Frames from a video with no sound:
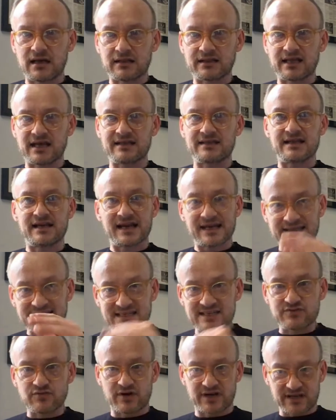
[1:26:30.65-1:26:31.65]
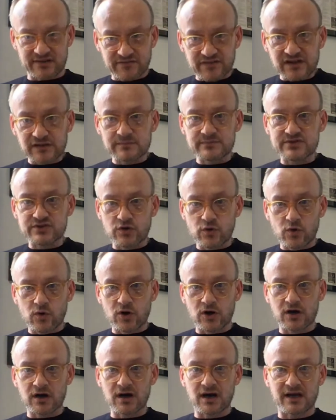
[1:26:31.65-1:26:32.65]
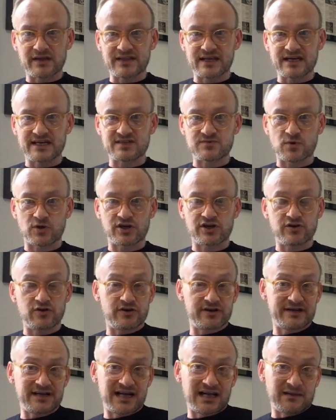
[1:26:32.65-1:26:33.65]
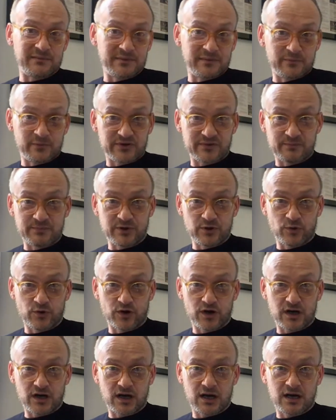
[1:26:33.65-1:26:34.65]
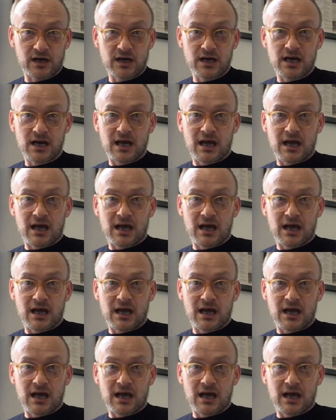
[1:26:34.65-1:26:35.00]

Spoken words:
and then the next he's writing a film score, and then he's working on an album with Bjork,